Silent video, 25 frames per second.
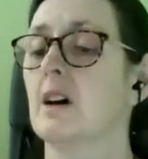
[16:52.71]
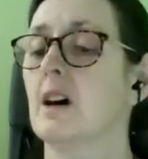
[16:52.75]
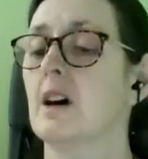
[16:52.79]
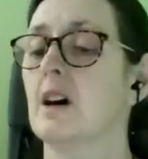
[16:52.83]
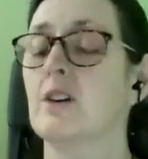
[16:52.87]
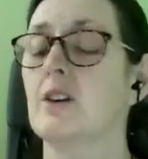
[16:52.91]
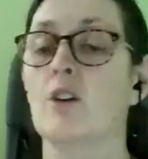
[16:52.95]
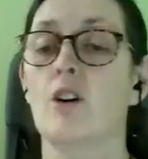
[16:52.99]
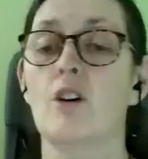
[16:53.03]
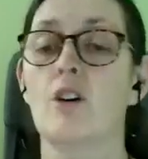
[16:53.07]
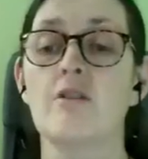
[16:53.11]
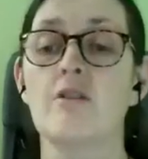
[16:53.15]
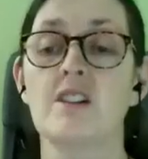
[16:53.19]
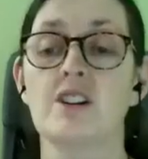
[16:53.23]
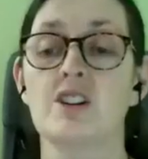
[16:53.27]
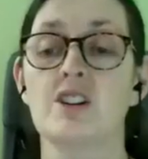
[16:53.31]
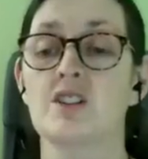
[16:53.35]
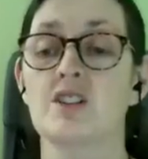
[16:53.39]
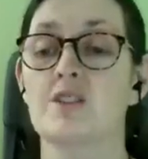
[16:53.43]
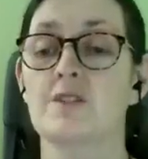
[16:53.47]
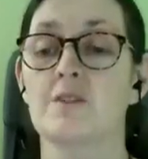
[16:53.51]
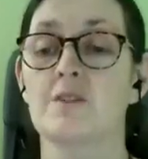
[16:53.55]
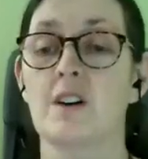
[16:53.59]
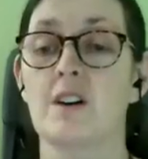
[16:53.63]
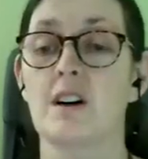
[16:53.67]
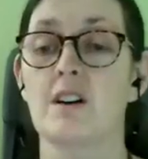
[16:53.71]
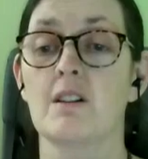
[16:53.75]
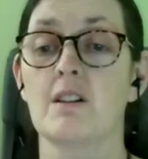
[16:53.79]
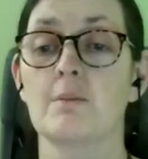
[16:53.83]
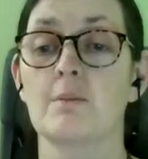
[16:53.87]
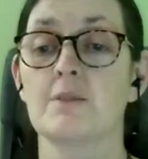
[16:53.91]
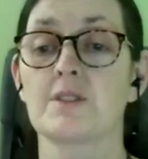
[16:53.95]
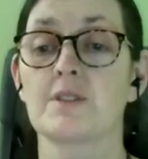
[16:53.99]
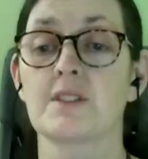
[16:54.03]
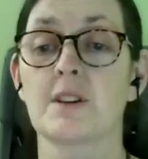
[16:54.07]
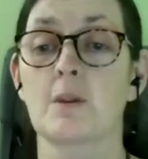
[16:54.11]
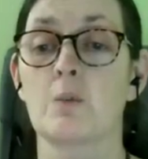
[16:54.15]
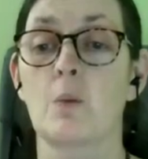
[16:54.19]
an orange
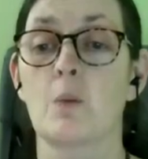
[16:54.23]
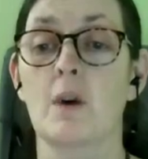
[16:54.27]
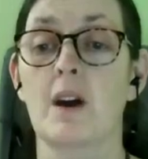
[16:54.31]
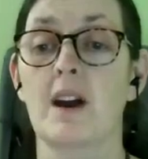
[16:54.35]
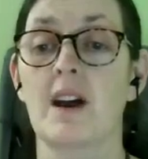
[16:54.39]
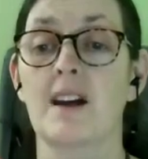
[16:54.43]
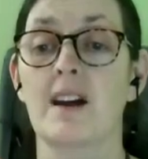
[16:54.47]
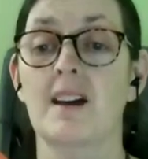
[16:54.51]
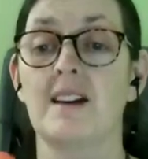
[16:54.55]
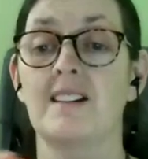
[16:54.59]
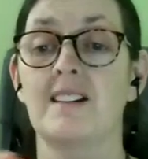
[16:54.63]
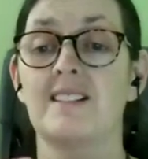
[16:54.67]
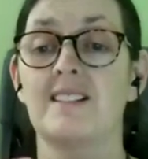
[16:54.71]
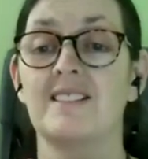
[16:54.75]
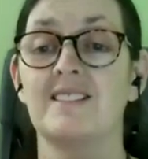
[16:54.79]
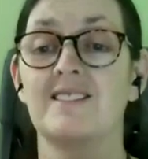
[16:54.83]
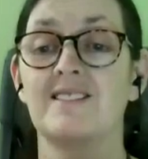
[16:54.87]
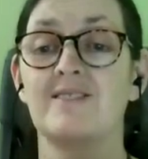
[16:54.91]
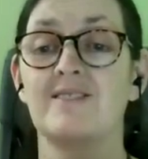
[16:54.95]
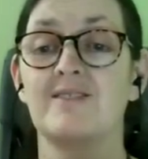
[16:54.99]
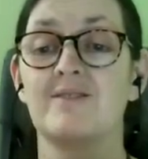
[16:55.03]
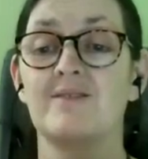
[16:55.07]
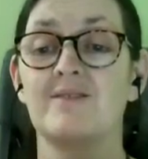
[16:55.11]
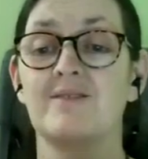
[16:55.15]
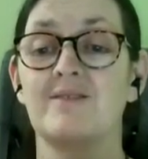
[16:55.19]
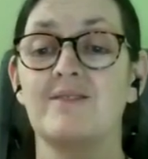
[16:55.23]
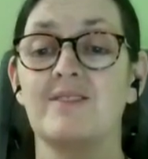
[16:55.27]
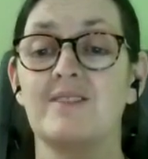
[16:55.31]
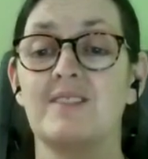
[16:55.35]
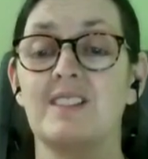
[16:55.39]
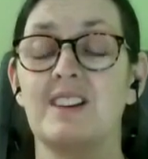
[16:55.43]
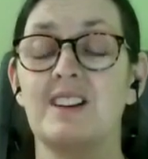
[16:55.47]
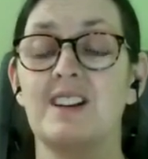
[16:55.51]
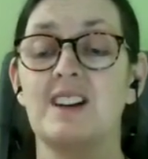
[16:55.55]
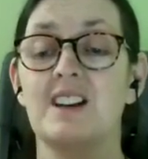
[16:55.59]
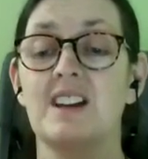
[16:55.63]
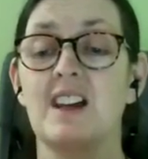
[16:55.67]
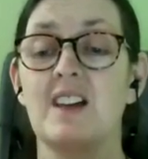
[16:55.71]
farm somewhere
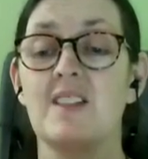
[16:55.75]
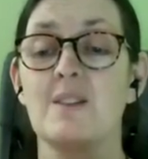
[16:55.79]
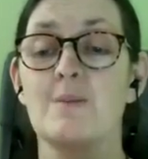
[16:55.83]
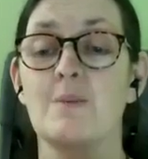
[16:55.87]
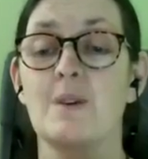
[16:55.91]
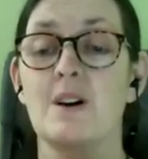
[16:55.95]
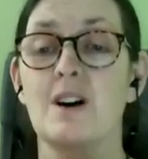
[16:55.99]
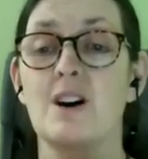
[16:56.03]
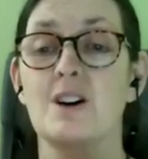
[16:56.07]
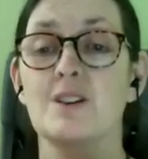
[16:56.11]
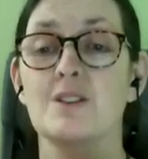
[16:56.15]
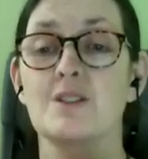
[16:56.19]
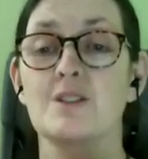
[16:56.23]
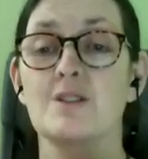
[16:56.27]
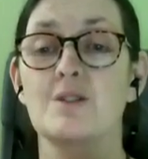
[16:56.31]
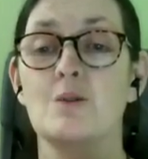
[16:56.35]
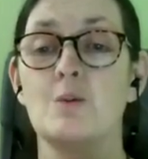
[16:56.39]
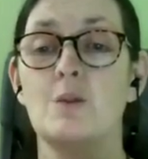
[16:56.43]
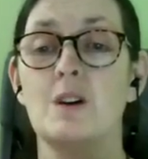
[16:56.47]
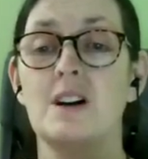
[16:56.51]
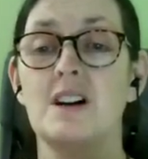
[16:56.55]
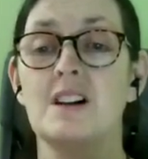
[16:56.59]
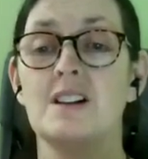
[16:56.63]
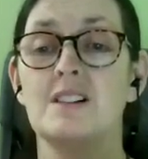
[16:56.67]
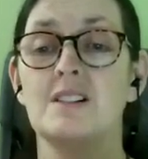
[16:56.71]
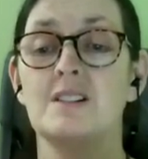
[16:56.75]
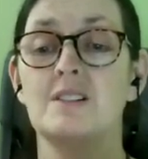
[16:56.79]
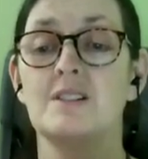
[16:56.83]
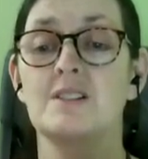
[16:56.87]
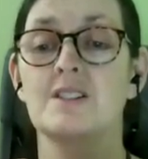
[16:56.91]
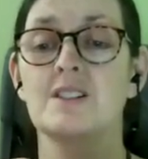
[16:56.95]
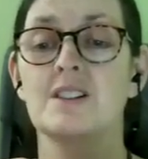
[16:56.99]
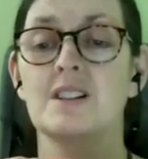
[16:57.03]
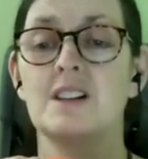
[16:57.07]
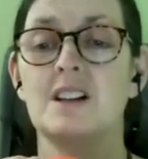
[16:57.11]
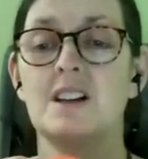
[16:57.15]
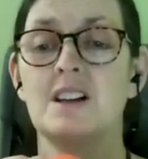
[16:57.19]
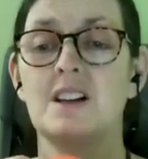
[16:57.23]
in another part of the world,